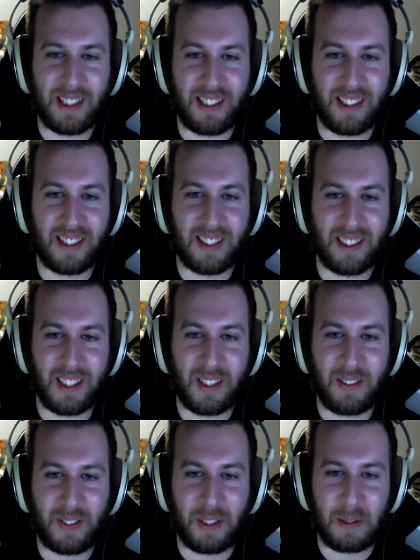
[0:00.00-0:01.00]
You also
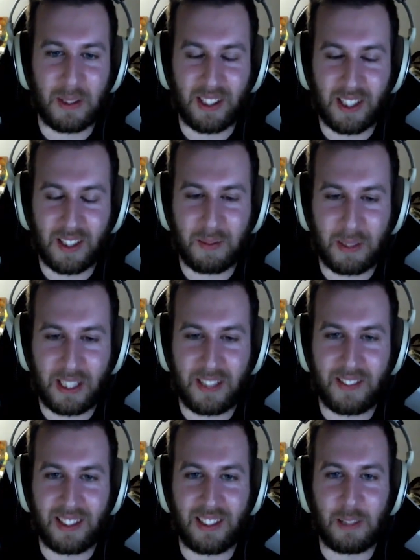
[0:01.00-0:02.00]
love Ubisoft. Probably
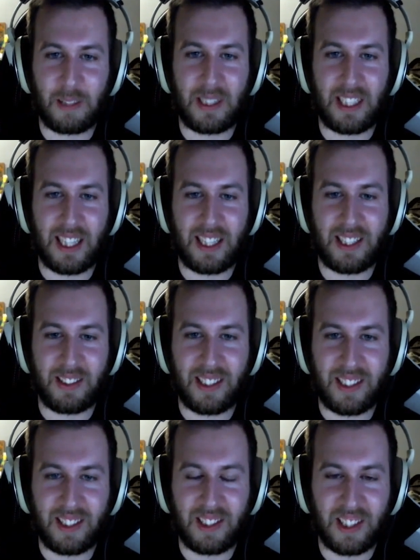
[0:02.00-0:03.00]
have a Ubi tattoo under
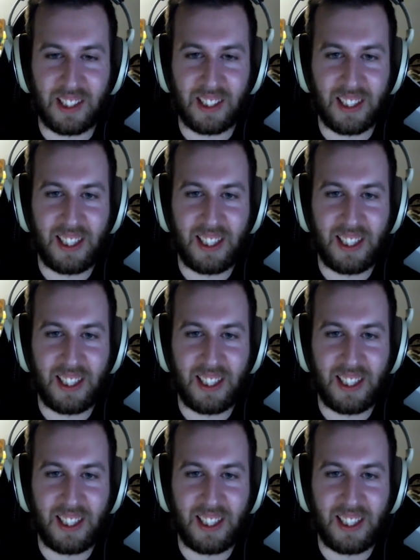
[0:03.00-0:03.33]
your shirt.